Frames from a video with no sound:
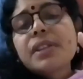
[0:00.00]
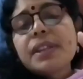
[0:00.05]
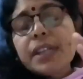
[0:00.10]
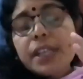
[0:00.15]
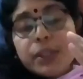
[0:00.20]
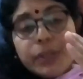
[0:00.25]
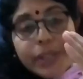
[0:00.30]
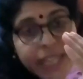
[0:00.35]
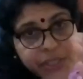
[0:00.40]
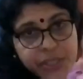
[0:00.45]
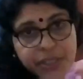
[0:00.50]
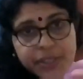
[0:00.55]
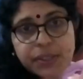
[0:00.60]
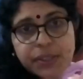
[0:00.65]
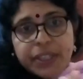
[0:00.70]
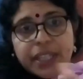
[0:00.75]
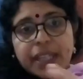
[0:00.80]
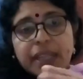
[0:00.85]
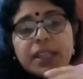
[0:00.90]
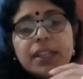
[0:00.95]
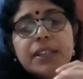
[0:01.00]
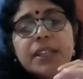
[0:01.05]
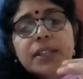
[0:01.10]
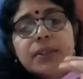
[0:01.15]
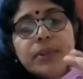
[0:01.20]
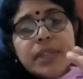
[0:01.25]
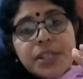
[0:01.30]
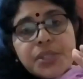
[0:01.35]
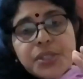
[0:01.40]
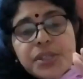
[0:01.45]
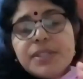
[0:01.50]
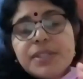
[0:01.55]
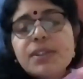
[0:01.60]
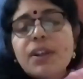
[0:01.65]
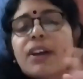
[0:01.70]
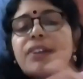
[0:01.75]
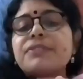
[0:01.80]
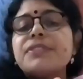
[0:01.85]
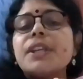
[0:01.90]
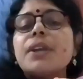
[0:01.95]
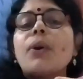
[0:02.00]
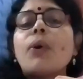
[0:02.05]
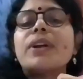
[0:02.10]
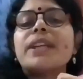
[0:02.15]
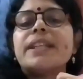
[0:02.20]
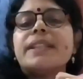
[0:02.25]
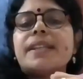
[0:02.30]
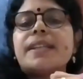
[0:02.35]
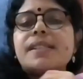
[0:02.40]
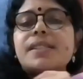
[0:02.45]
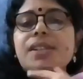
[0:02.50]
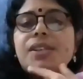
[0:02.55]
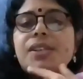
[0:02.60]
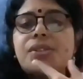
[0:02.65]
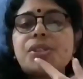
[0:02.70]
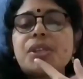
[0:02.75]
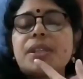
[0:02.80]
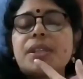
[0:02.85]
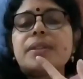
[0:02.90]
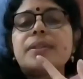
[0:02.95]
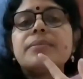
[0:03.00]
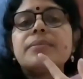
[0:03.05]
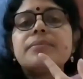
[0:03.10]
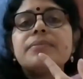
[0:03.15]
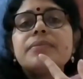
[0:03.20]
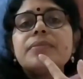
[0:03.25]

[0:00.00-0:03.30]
regulations of the organization.